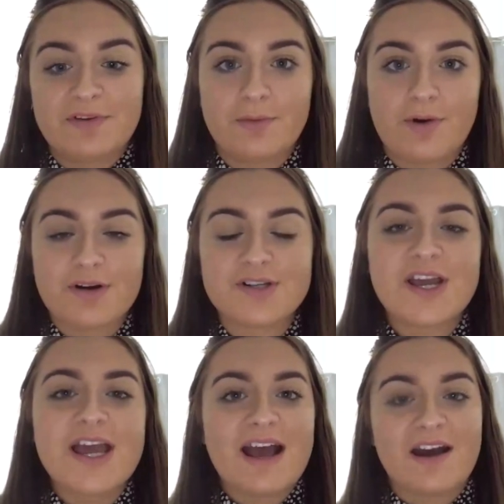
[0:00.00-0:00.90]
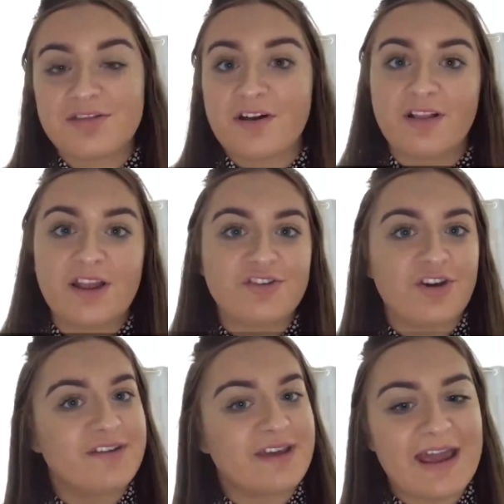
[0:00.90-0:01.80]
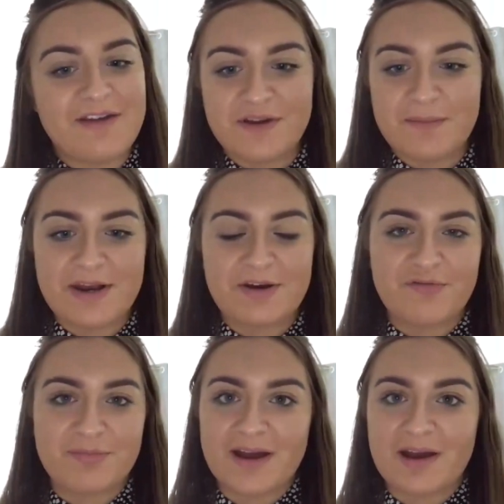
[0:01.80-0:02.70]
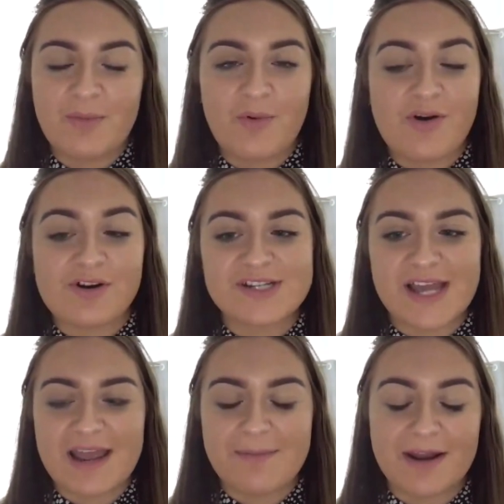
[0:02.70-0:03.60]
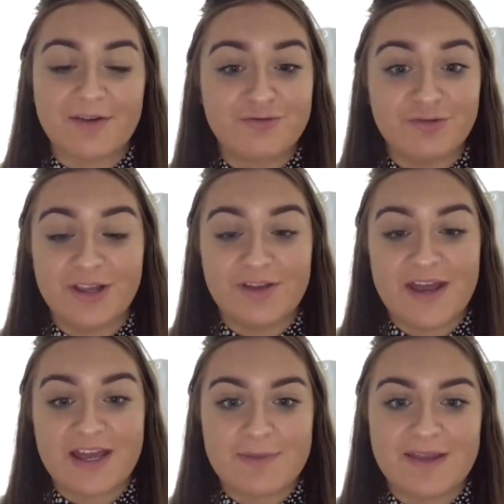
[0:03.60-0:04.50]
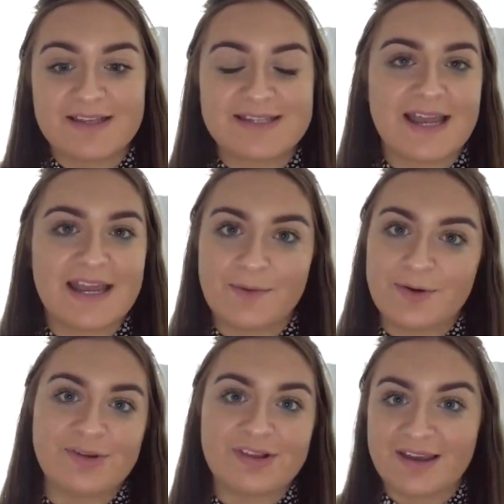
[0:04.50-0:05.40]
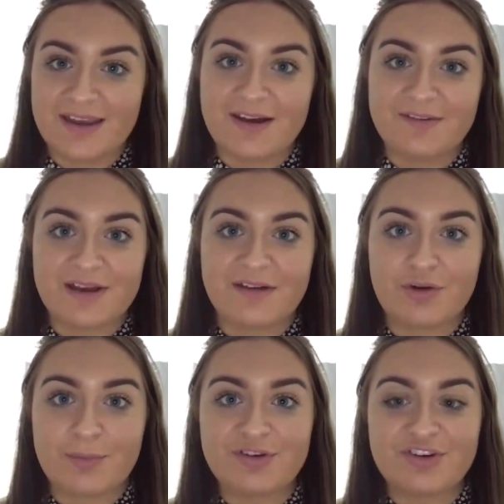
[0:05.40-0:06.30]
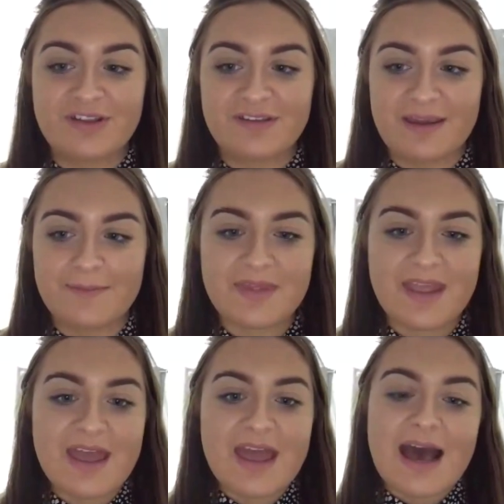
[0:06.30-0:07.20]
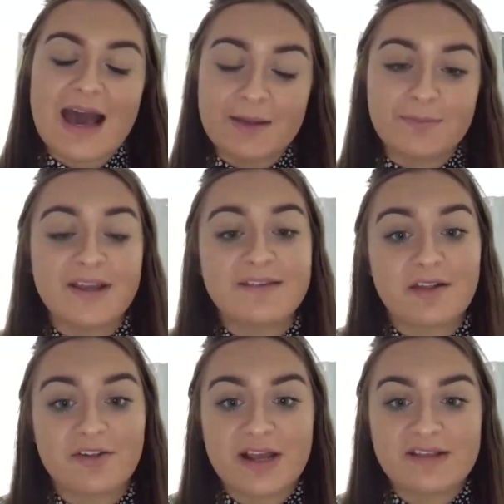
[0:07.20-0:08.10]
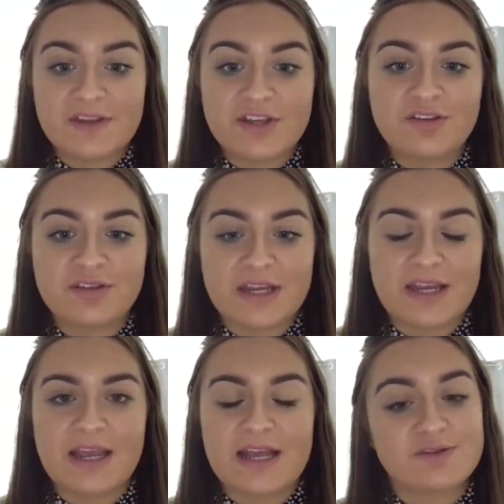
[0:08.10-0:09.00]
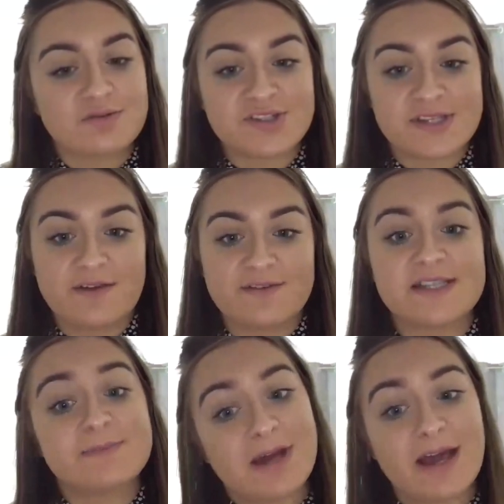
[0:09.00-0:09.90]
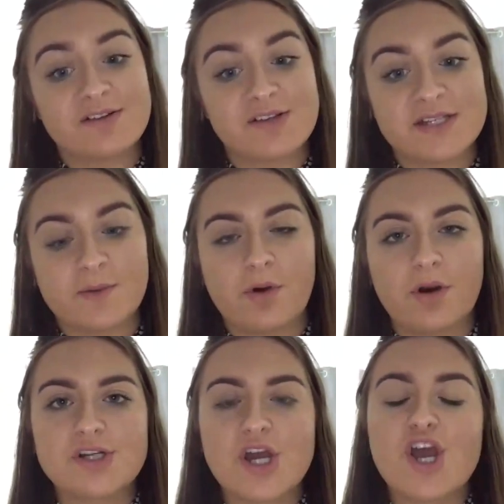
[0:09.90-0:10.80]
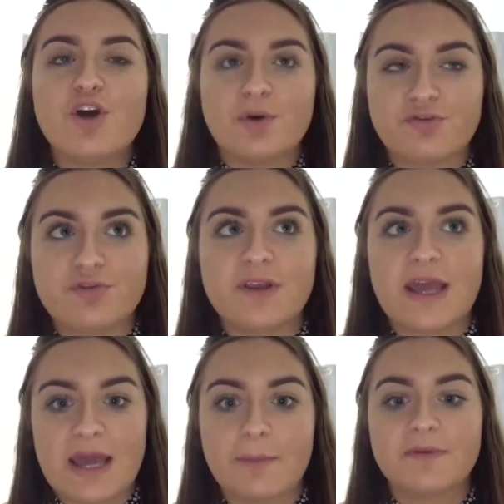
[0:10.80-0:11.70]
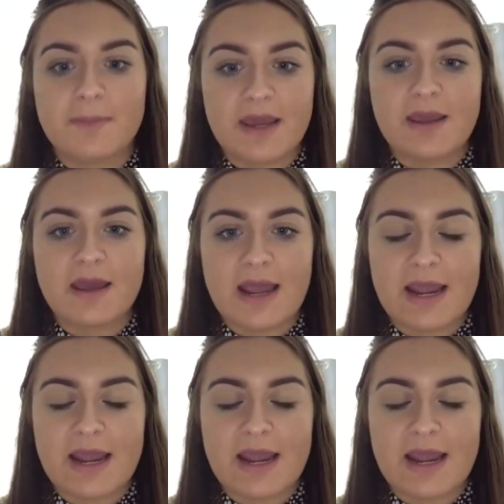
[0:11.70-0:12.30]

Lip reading: Award. I thoroughly enjoyed every minute of my award and I'd really recommend this to anyone who's lucky enough to have the opportunity. I completed another SVQ 3 in social services prior to this award, which really helped me